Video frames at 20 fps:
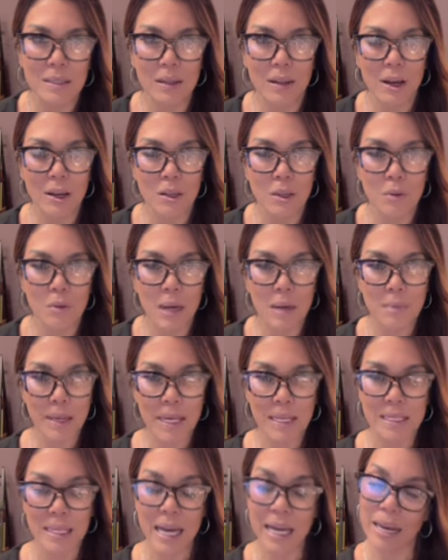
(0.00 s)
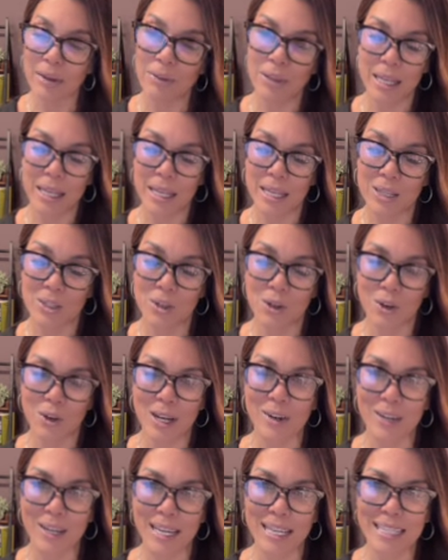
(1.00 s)
along the way because not everything can turn
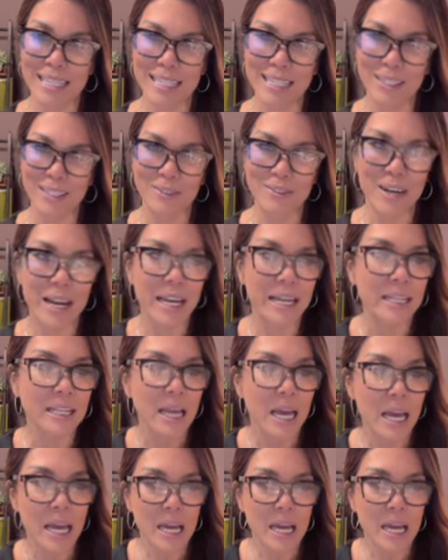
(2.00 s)
out ideal, right?